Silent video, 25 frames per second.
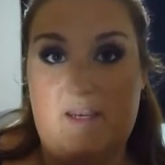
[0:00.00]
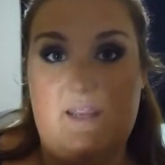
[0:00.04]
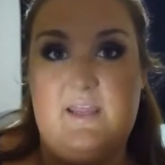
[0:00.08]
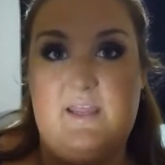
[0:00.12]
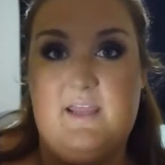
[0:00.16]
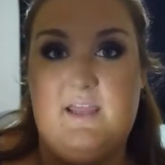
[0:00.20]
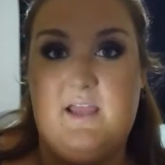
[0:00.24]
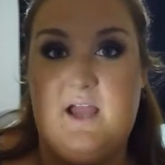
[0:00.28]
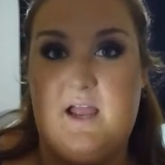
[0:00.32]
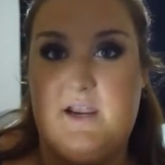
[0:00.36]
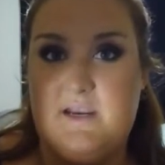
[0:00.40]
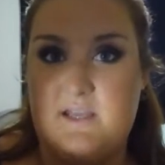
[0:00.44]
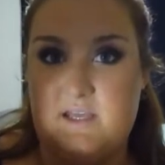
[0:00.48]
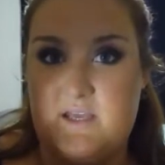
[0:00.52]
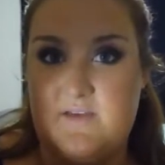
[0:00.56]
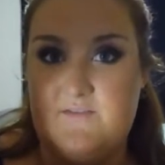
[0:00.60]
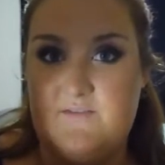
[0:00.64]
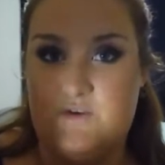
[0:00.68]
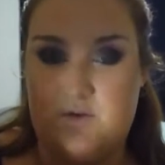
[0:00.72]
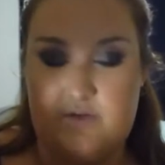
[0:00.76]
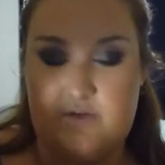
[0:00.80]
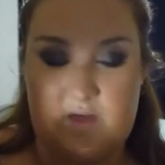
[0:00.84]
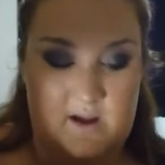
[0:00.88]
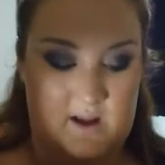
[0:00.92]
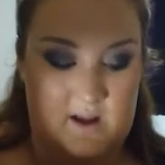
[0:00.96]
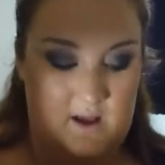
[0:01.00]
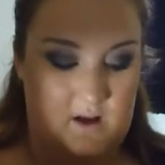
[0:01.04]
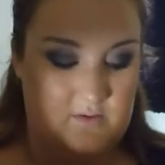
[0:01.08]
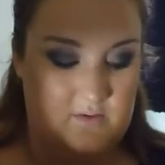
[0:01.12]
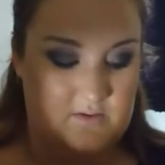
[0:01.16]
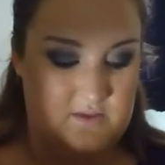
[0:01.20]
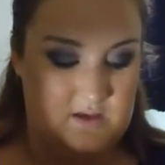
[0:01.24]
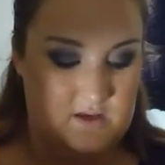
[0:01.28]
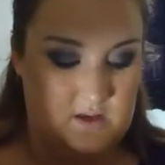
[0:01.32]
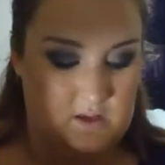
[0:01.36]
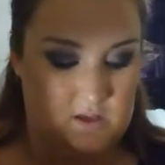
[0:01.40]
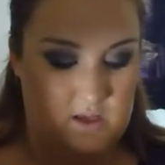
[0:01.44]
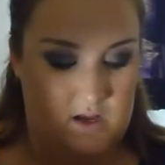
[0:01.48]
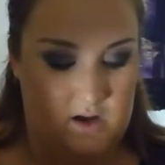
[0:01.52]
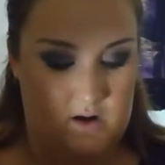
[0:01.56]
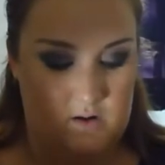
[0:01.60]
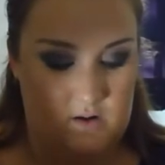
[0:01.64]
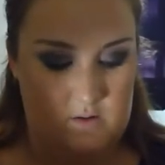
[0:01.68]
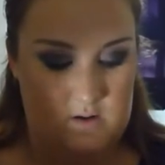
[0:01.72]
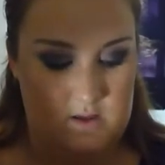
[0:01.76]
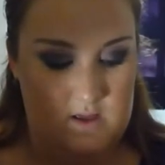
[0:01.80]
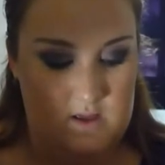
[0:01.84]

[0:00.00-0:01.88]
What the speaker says: and kind of give you that healthy glow.